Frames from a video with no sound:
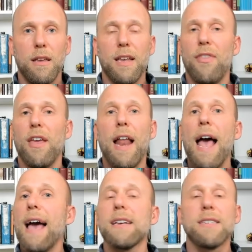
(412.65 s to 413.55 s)
can then
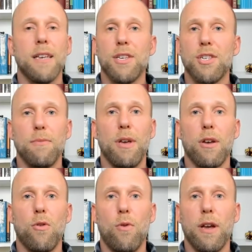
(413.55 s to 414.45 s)
access the
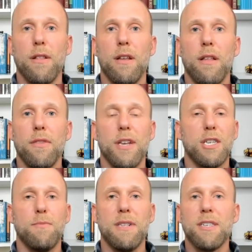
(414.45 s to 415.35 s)
Bitcoin
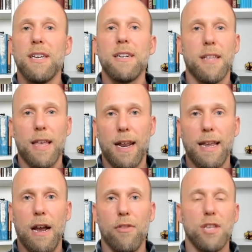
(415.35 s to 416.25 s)
that's been sent to that account.